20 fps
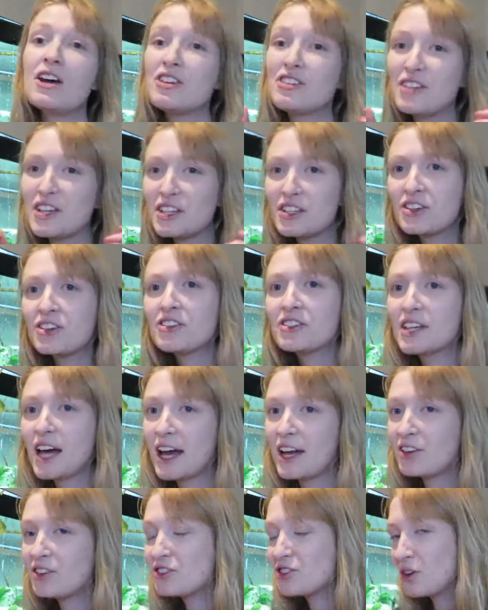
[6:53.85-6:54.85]
So this
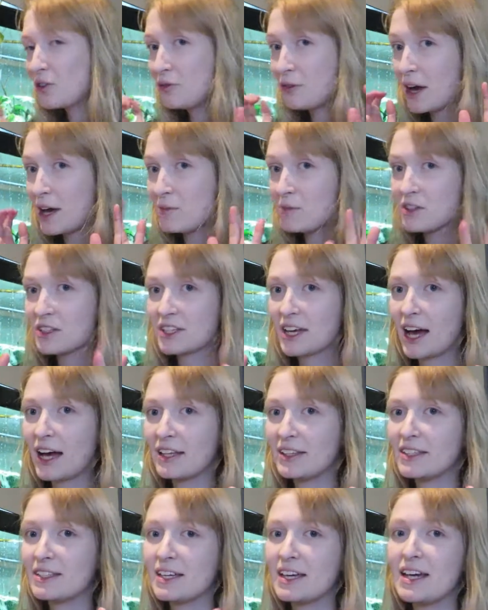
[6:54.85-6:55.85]
contains your famous
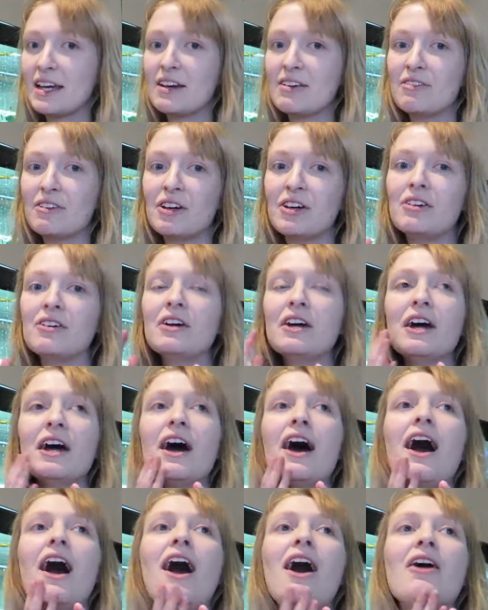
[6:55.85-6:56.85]
candiru,
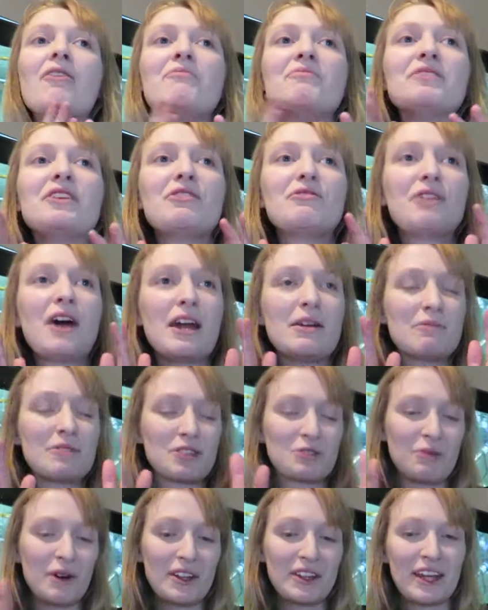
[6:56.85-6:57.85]
the
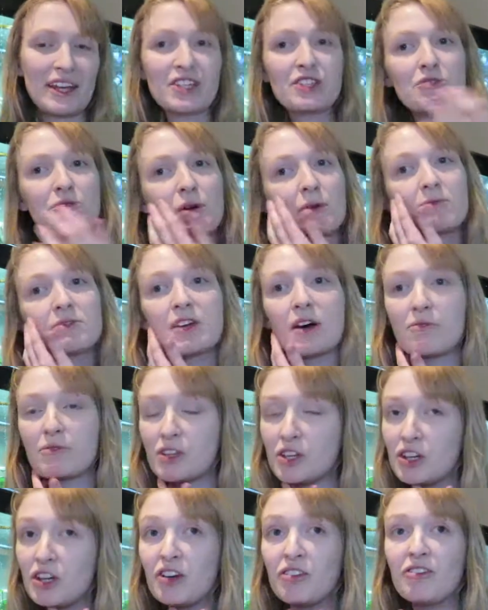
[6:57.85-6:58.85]
famous one that swims up
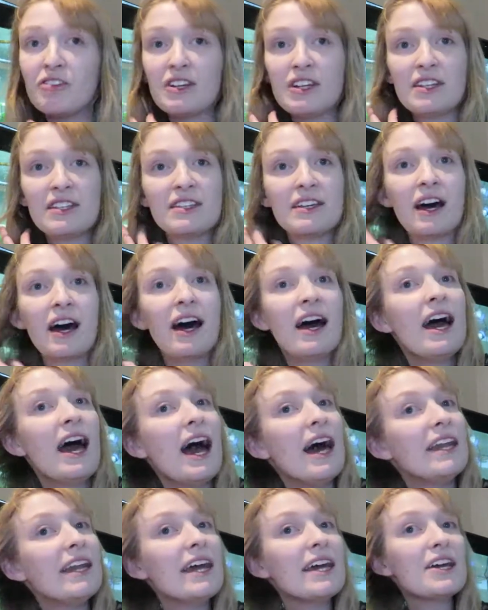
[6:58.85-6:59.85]
the urethra,
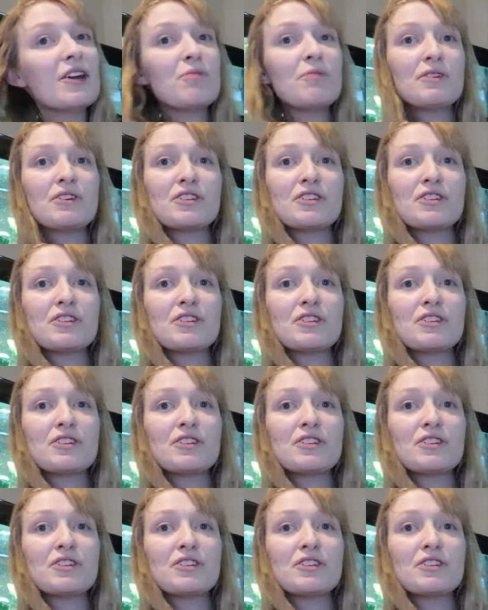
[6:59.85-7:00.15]
and they could